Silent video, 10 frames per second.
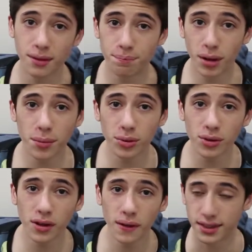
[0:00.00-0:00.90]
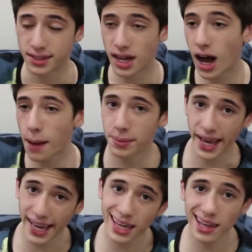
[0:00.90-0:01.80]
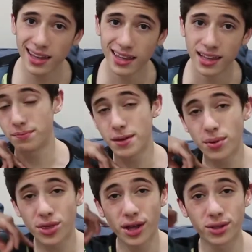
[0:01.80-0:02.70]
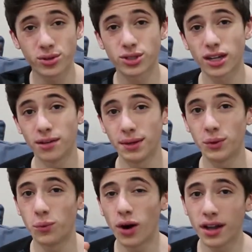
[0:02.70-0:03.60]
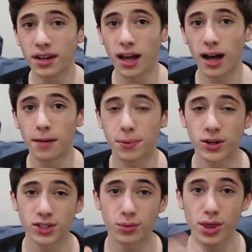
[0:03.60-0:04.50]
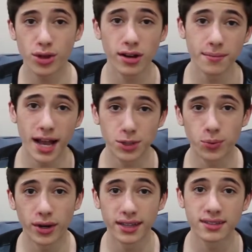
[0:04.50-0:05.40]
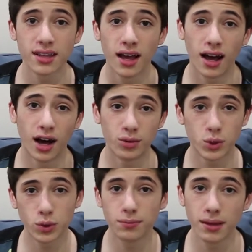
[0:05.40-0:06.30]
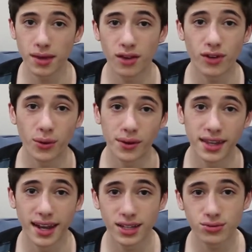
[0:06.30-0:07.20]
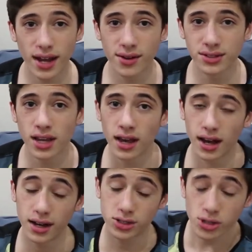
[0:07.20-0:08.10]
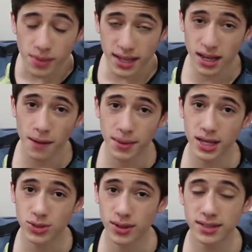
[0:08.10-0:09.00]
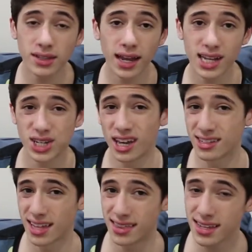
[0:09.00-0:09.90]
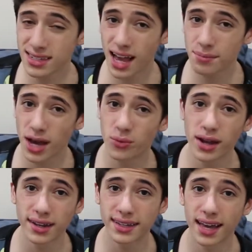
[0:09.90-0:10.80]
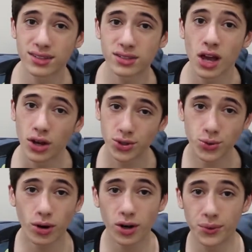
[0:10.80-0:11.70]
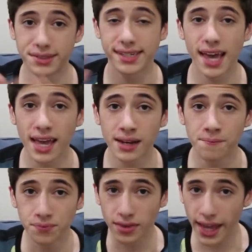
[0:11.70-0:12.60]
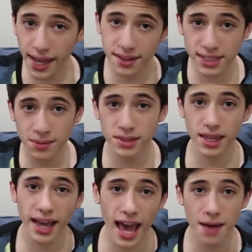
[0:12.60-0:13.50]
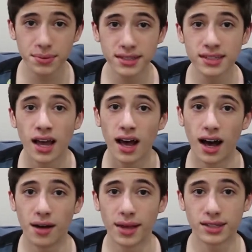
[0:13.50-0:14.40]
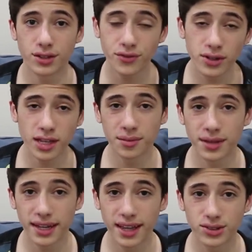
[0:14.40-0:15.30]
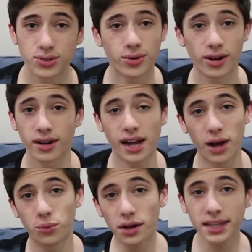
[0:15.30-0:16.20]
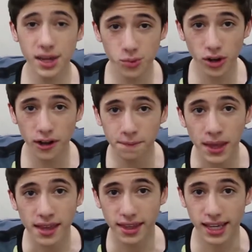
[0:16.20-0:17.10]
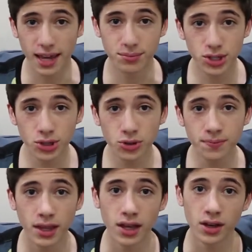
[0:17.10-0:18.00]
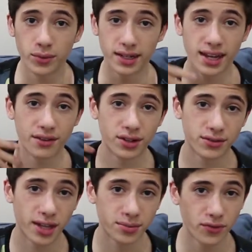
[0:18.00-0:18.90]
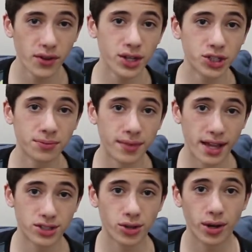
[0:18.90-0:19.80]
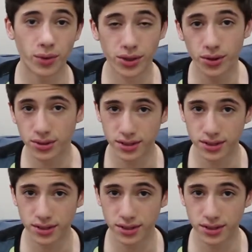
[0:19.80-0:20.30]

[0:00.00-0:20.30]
to bubble the top 8. People thought there was going to be one person with 30 match points, which would be me if I won the next round, to make top 8, so I still had a chance, and this time I went against Zork once again, and the same thing happened as the first time I played against Zork. I won game 1, then game 2, we didn't have enough time to finish, and so I won the whole